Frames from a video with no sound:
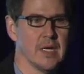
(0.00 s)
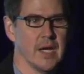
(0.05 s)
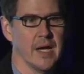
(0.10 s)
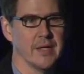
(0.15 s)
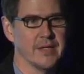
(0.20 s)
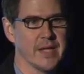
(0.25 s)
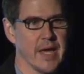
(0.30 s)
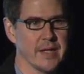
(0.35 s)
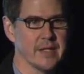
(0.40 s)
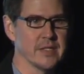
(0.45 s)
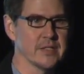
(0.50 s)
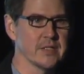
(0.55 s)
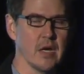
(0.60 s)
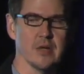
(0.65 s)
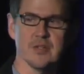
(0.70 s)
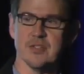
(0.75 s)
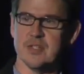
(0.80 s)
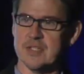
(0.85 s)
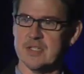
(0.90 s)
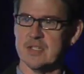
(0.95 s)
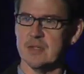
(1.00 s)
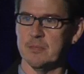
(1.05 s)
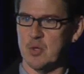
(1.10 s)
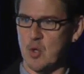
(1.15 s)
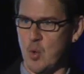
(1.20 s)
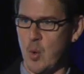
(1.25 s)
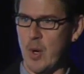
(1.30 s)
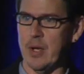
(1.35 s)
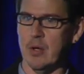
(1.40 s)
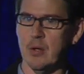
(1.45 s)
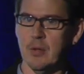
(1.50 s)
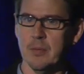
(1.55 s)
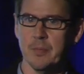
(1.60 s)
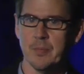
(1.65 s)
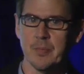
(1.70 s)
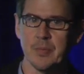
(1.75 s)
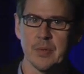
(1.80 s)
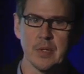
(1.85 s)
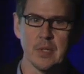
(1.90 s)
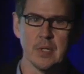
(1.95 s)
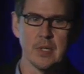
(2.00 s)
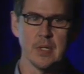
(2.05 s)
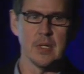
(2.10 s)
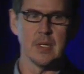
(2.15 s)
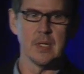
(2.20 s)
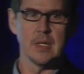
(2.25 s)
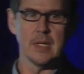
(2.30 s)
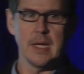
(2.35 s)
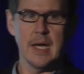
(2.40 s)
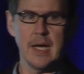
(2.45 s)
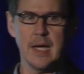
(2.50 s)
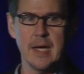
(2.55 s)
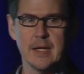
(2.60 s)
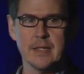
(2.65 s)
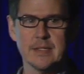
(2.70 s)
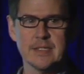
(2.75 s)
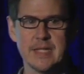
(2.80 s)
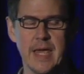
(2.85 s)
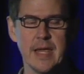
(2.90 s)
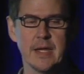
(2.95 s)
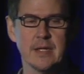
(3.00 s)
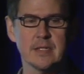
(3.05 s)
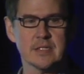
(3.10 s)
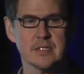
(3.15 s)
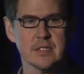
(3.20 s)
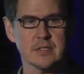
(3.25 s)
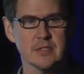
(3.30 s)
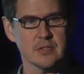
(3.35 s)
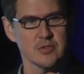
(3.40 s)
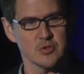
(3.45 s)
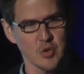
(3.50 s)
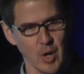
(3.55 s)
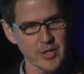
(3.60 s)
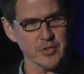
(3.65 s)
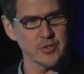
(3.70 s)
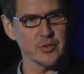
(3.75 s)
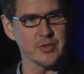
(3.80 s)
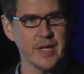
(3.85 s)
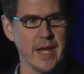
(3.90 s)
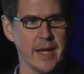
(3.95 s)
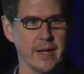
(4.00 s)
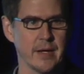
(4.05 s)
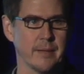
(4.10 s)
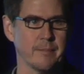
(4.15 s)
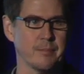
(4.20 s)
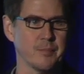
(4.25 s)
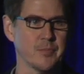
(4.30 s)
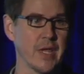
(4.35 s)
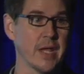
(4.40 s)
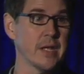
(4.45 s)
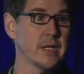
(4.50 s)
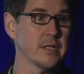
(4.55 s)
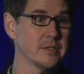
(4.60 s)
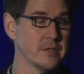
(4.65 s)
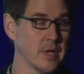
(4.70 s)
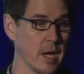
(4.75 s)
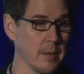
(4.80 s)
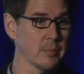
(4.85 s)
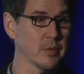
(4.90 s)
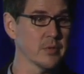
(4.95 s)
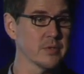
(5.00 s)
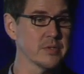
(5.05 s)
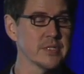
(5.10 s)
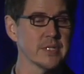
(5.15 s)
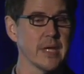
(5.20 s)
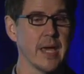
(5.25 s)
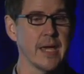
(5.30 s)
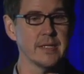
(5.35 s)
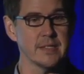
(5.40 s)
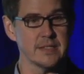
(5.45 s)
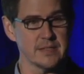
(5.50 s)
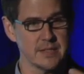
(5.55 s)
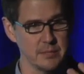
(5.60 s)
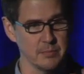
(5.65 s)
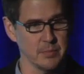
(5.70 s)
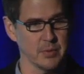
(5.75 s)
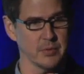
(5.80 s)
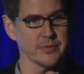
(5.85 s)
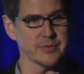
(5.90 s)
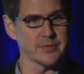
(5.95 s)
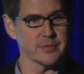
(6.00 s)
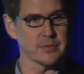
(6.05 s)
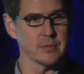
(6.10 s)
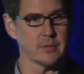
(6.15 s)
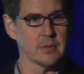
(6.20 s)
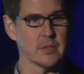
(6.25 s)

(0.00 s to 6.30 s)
And that is our system, Quill, uh, takes structured data, that is numbers and symbols,